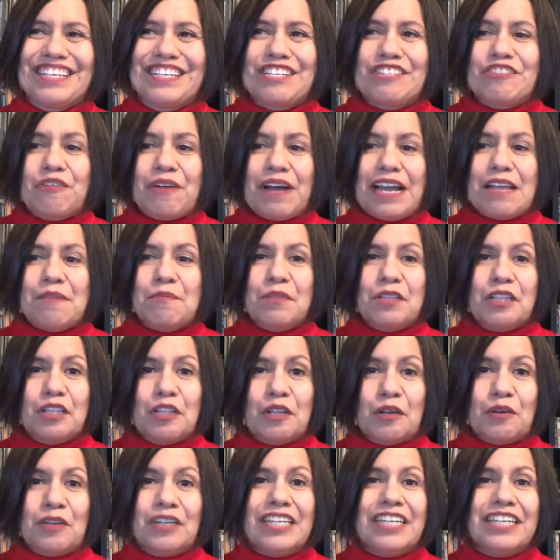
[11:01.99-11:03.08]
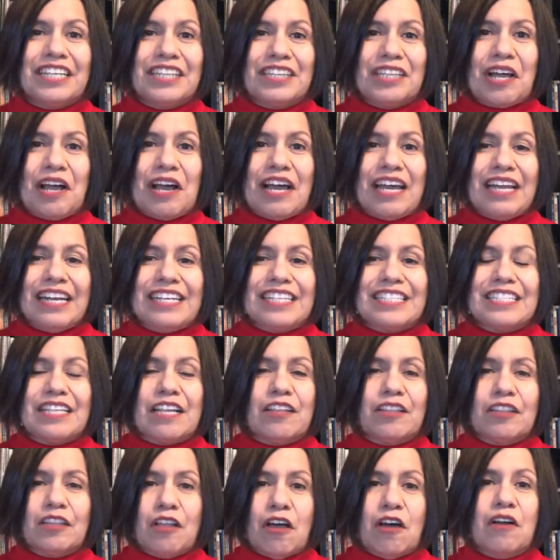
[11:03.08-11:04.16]
So I'm learning a lot. It's a
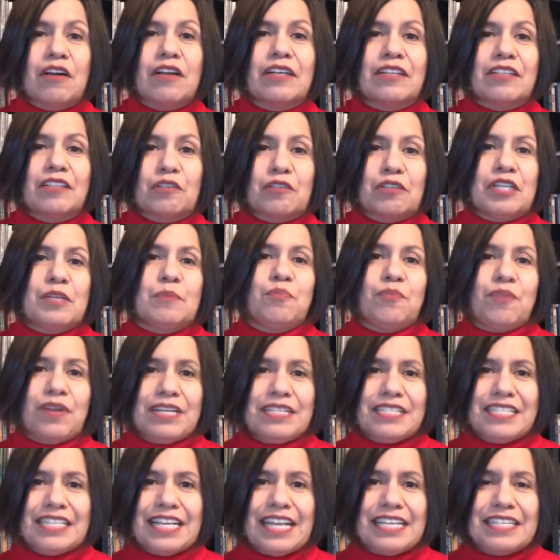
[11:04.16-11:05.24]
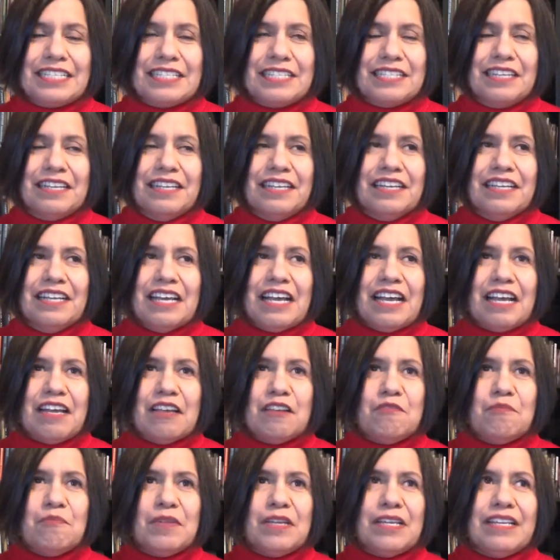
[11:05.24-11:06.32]
long learning process.
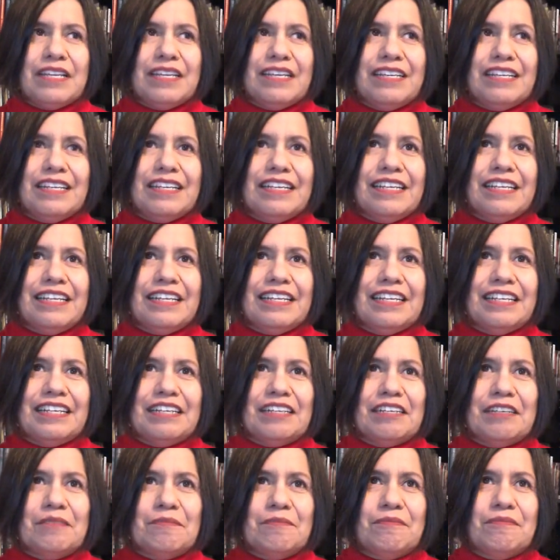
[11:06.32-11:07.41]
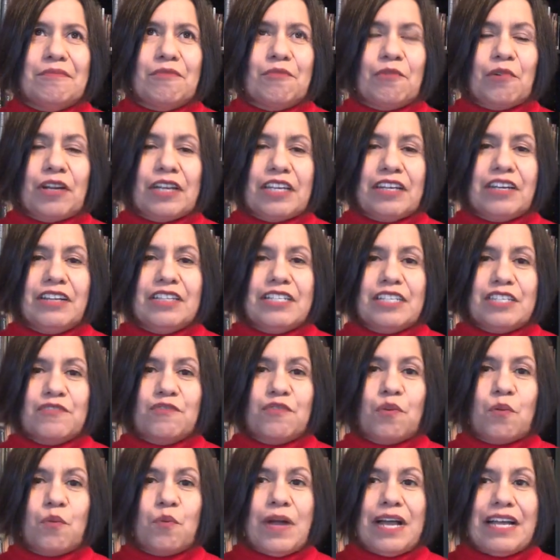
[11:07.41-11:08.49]
I've been working on this
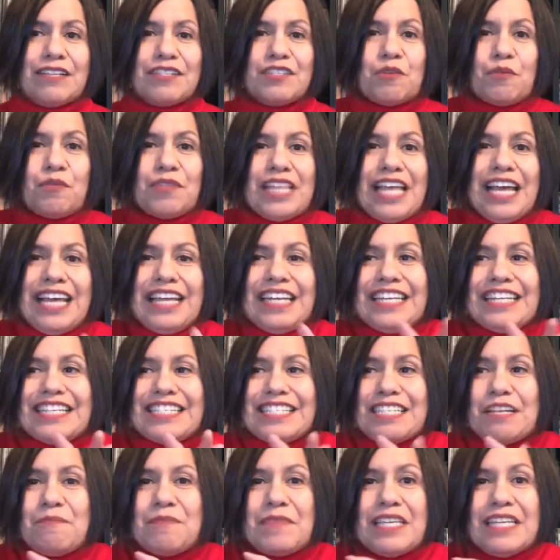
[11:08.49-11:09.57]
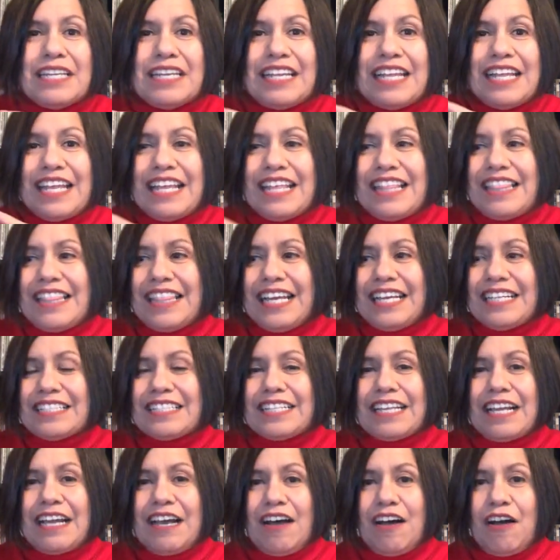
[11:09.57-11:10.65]
for a while. So that is something that's
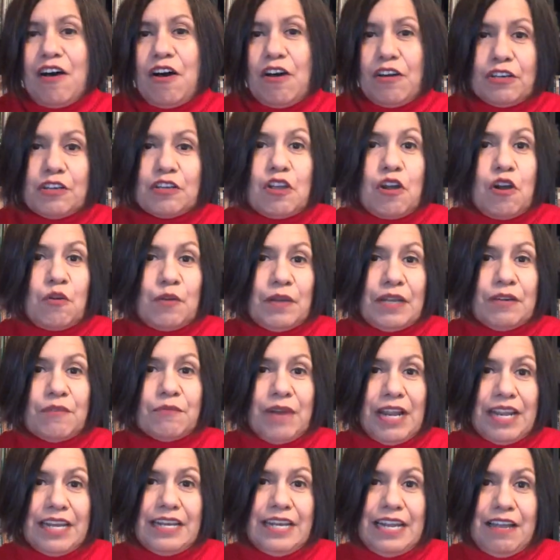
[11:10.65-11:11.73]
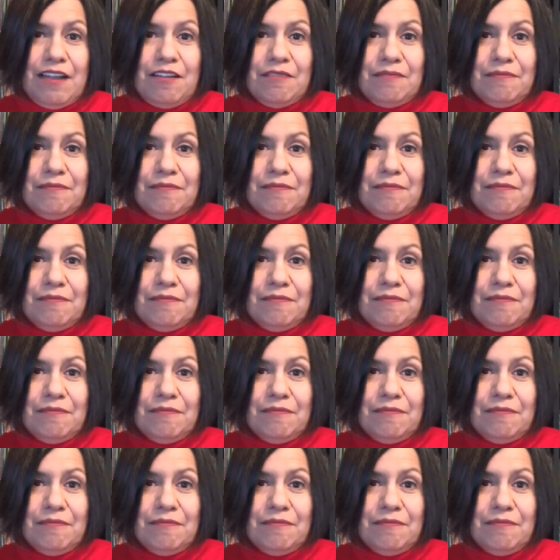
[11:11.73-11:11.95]
ongoing right now.